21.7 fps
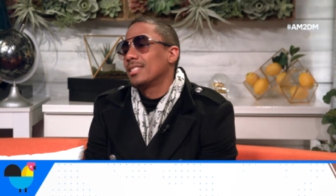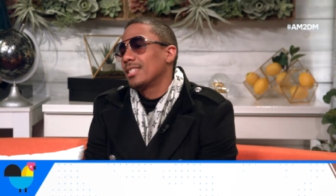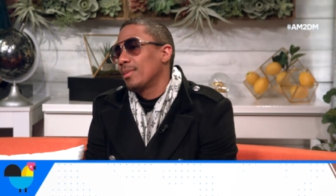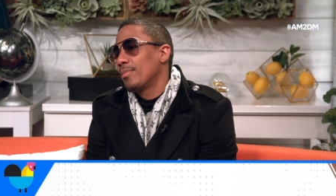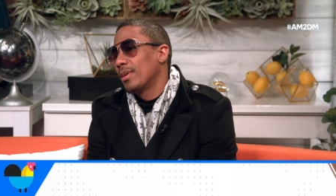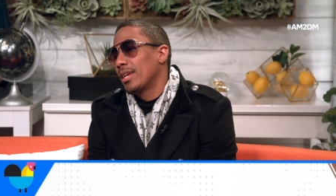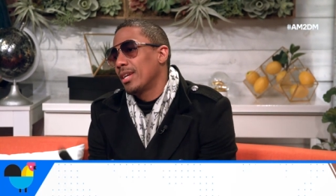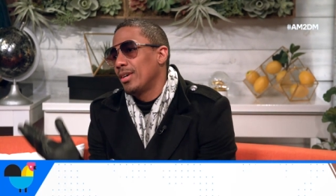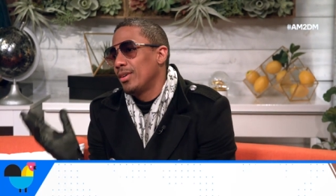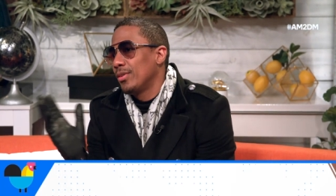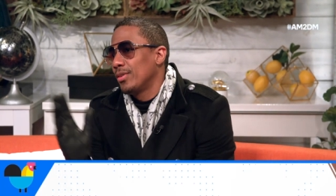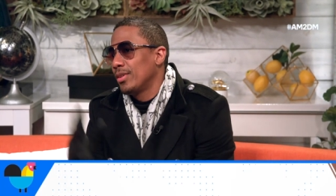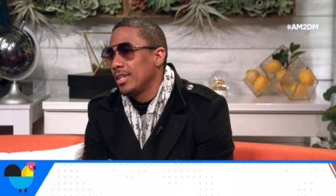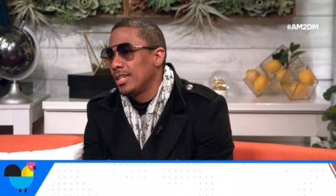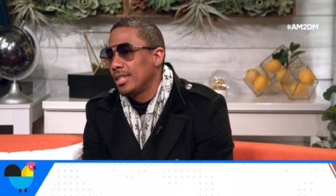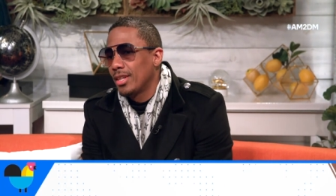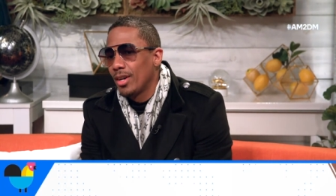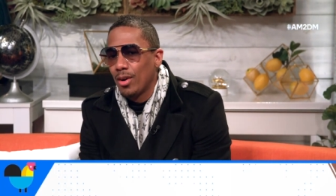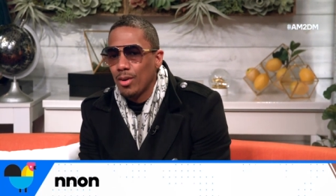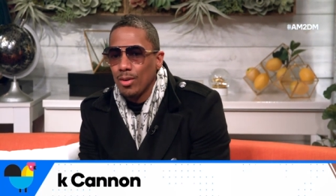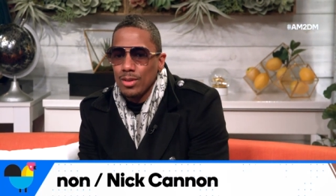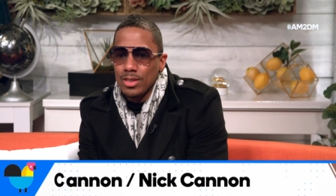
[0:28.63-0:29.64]
I was like, man, I don't
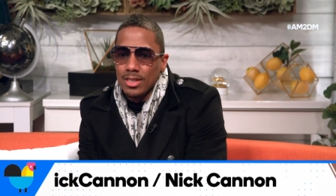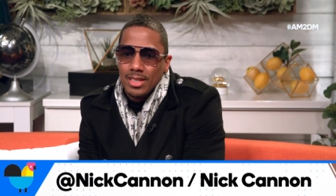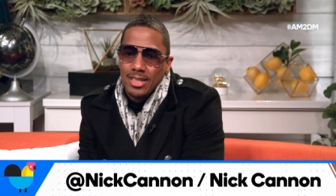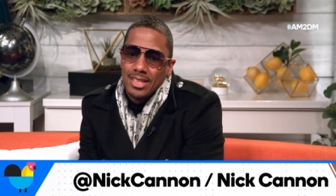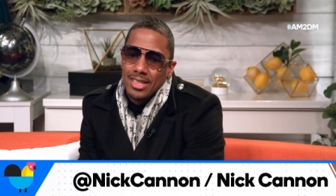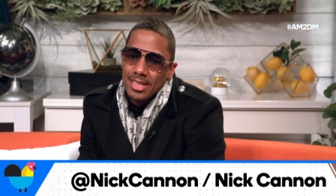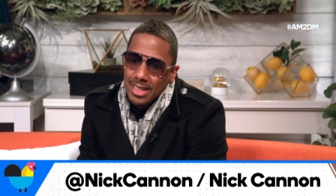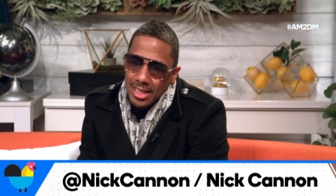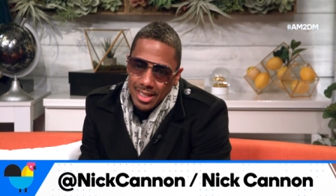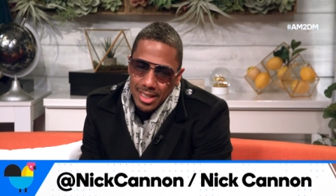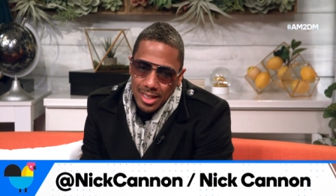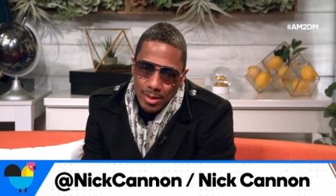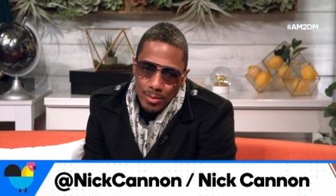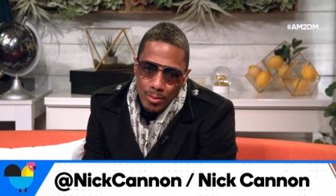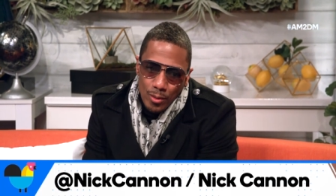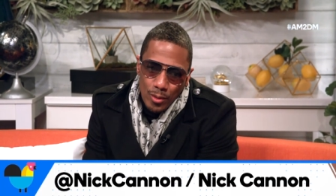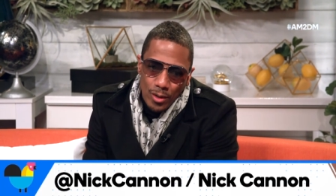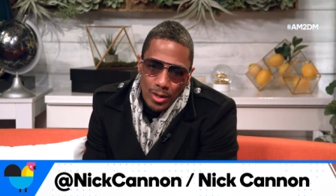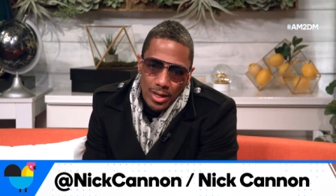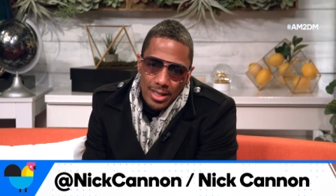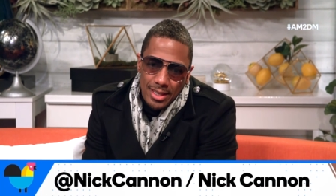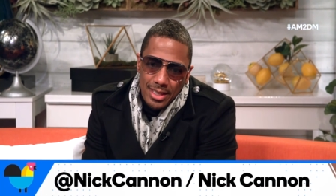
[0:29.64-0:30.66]
need to host anything
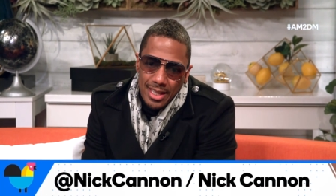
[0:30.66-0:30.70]
anymore.